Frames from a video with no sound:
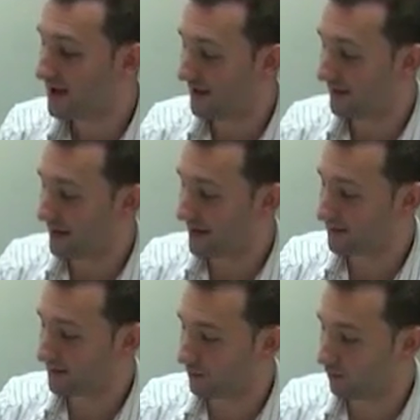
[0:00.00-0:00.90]
and
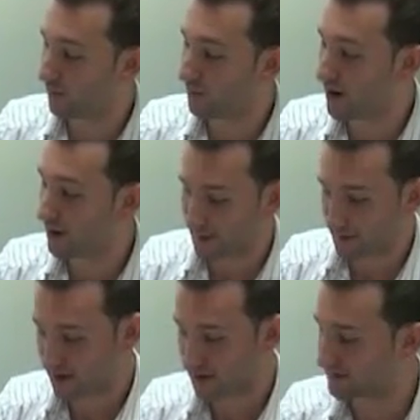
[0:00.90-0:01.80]
they will know
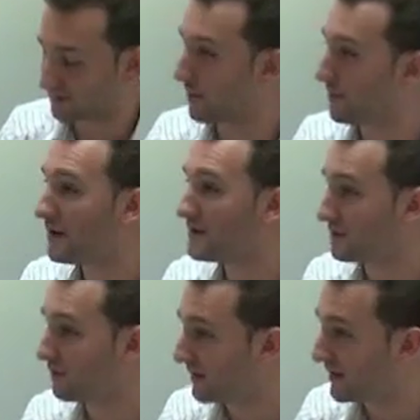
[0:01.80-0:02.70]
that because you've got a
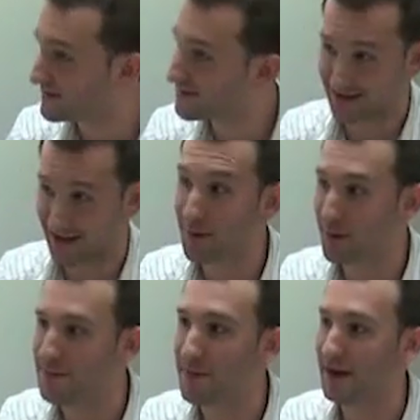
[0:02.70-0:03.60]
policy with us, they will
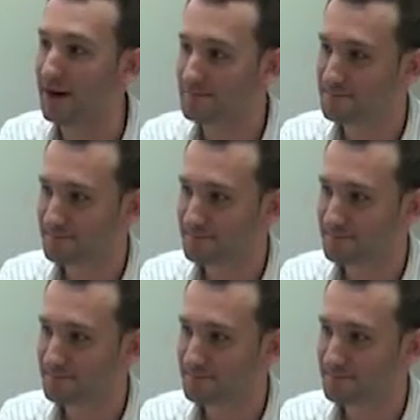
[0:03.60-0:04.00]
be paid.